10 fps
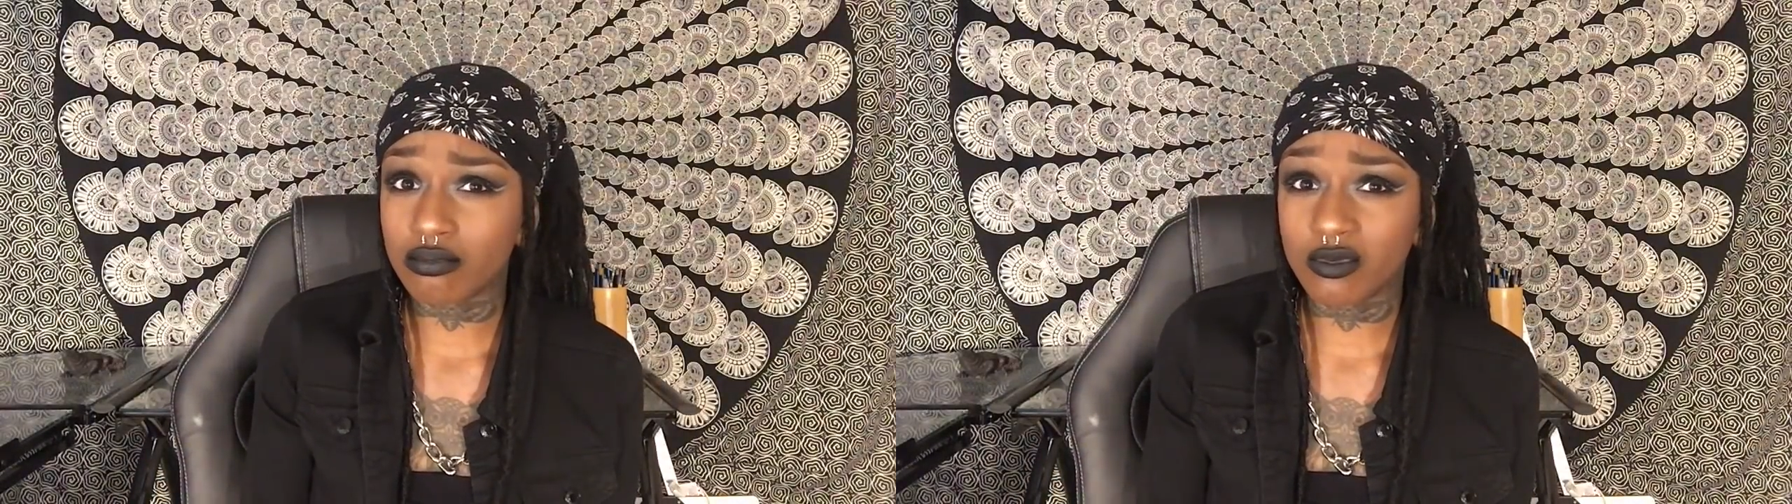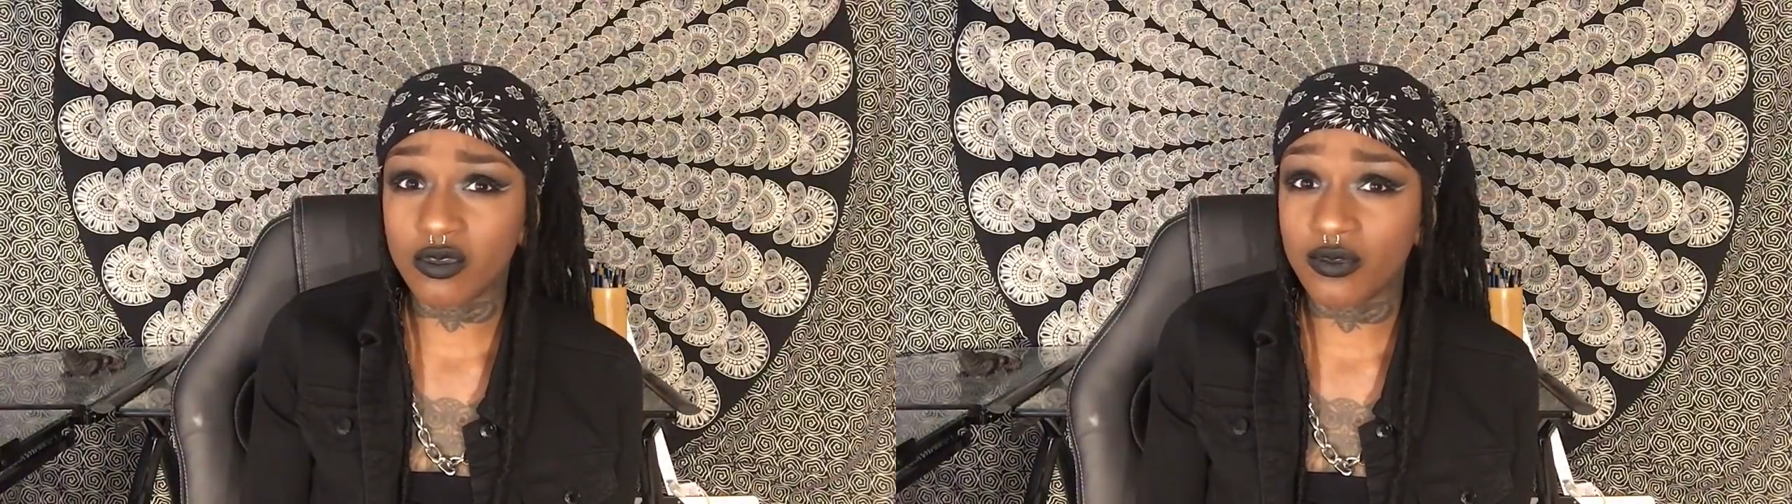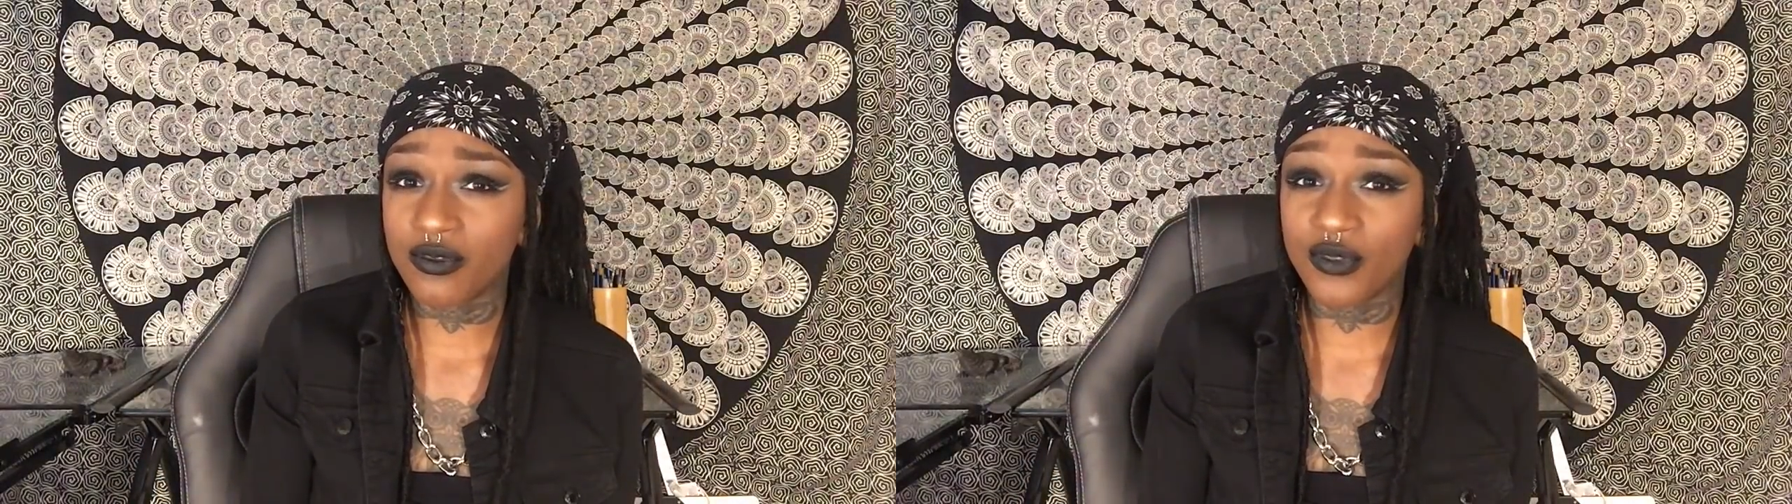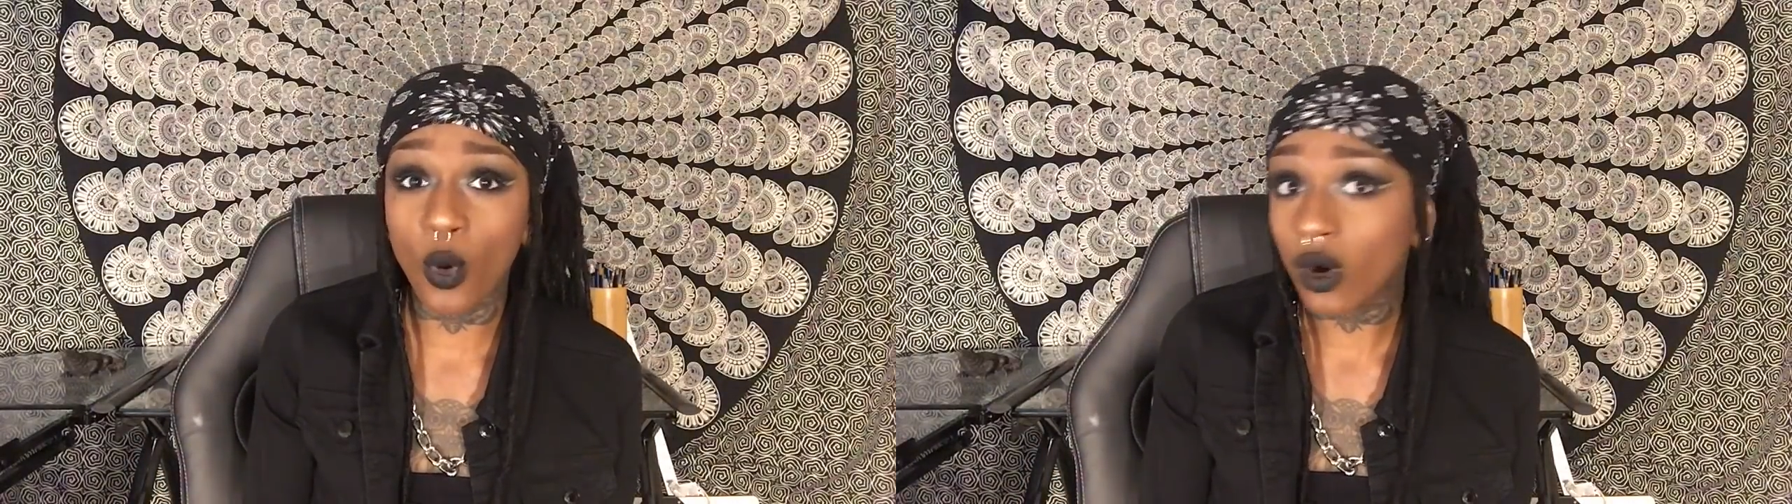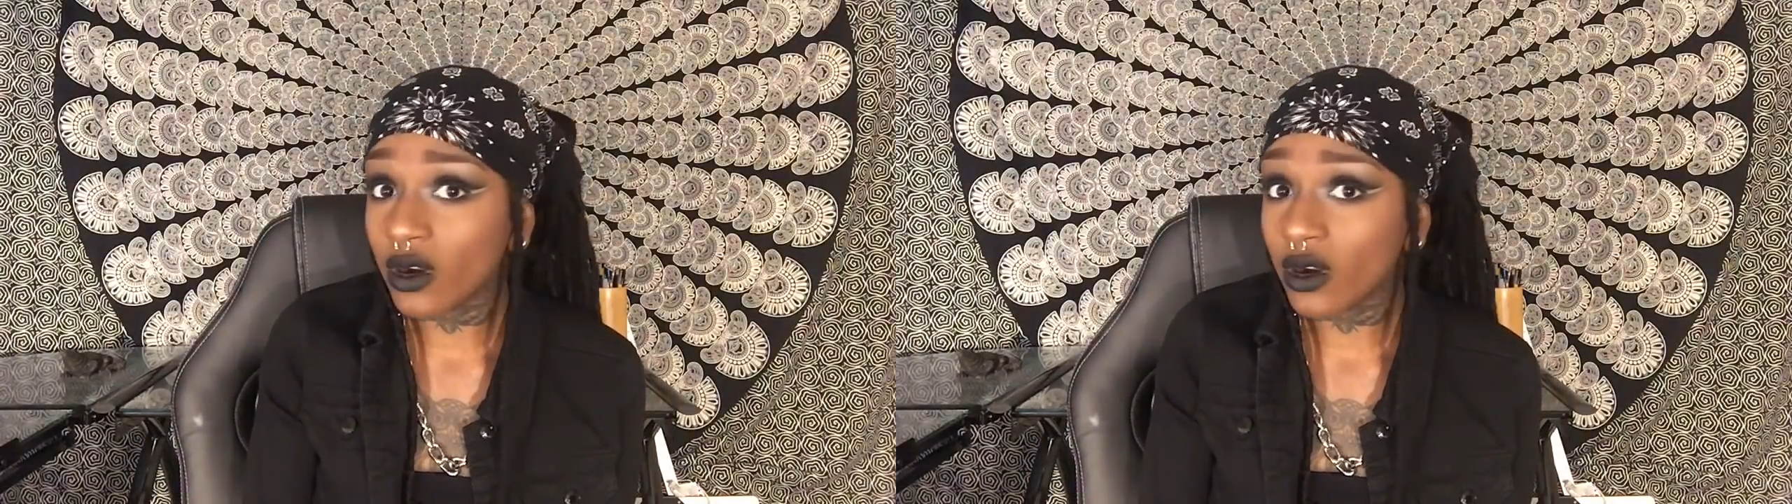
4